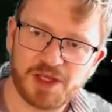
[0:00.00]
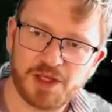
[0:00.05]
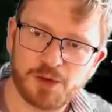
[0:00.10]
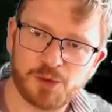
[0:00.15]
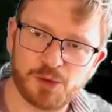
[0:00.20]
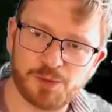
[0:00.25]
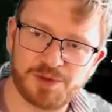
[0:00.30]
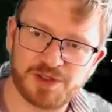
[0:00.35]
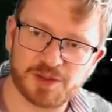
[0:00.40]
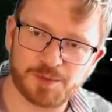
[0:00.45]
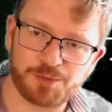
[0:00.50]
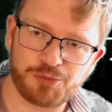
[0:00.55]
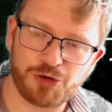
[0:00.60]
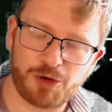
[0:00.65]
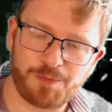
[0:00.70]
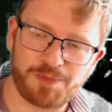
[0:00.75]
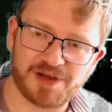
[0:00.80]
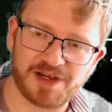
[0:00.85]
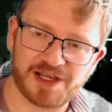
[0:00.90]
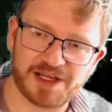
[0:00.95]
will be the
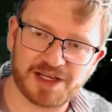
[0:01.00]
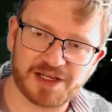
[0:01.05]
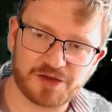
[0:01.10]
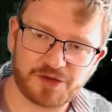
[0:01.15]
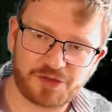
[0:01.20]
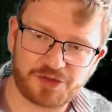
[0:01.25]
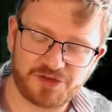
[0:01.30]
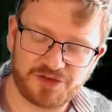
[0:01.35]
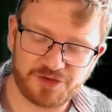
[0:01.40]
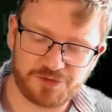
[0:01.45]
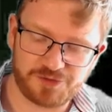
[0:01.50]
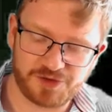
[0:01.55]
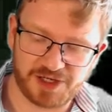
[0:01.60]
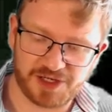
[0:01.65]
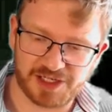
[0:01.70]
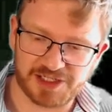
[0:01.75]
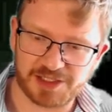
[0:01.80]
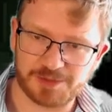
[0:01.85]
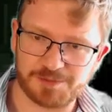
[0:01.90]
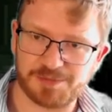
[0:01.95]
proper length divided